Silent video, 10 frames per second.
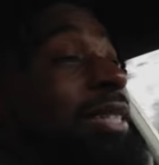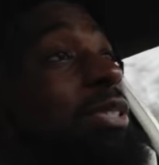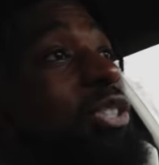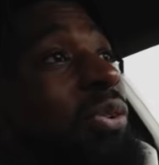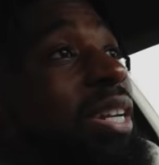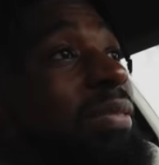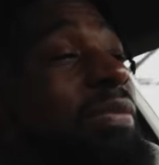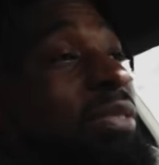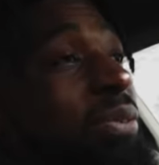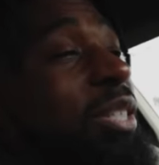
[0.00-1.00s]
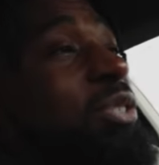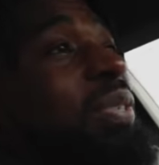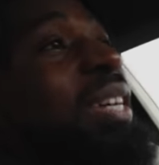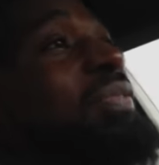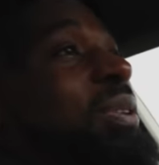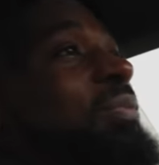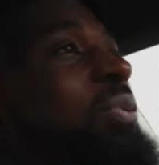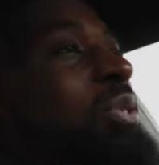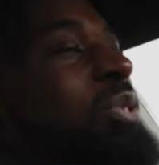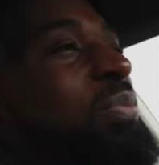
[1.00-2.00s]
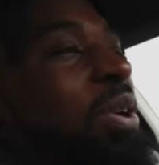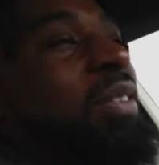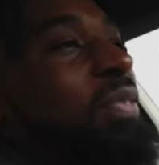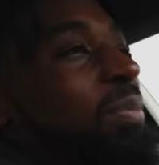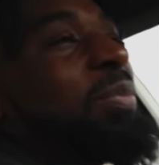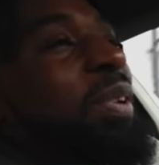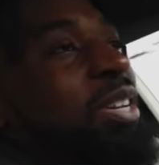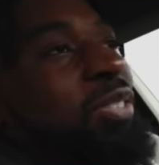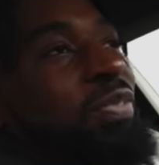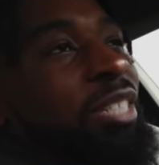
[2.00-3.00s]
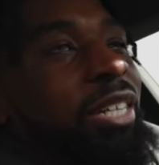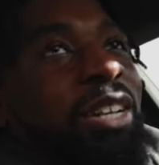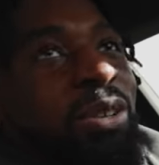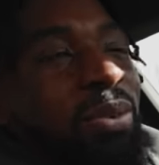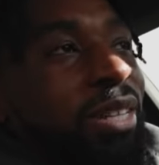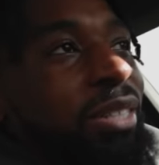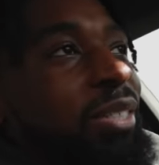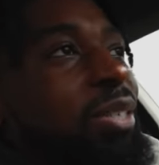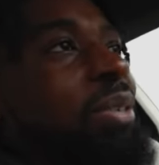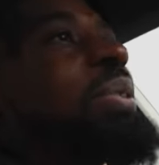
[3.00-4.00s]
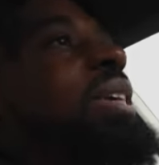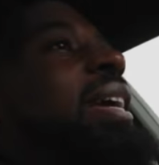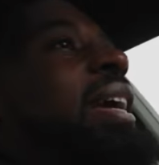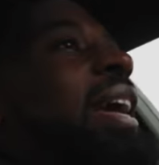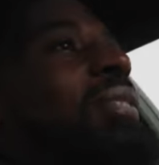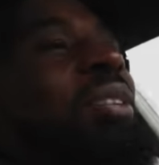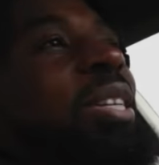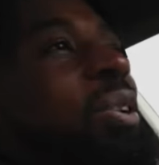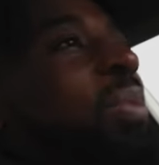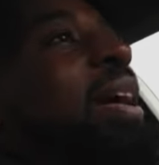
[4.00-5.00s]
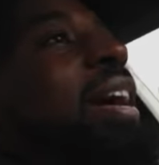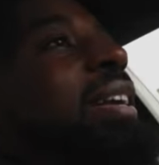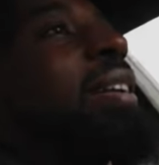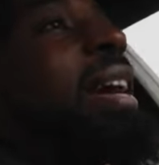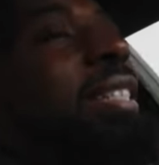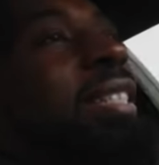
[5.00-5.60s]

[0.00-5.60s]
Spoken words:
the majority of the views that you get from YouTube are from the browse feature anyway. So it really don't matter. I